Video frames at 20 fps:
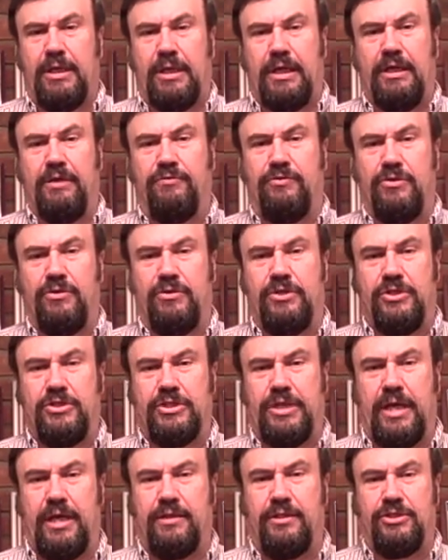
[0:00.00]
If you
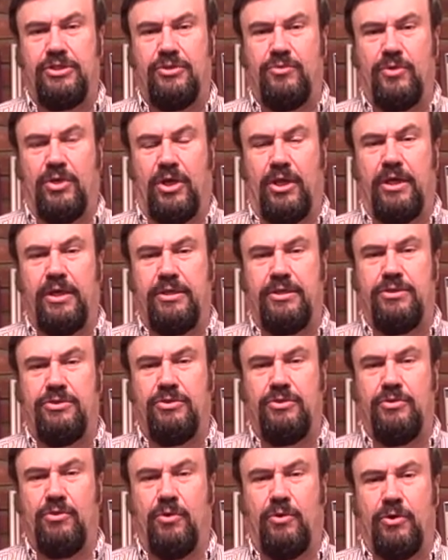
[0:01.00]
decide that you would like
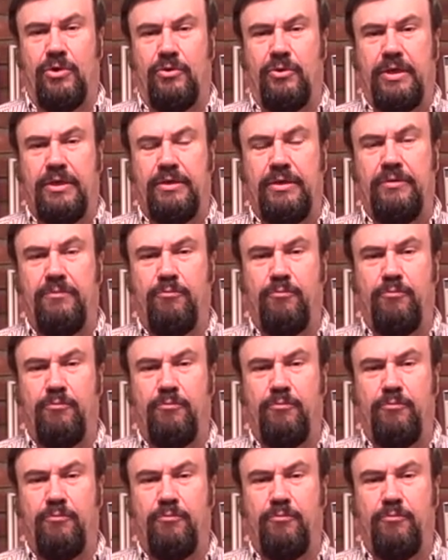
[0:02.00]
to order it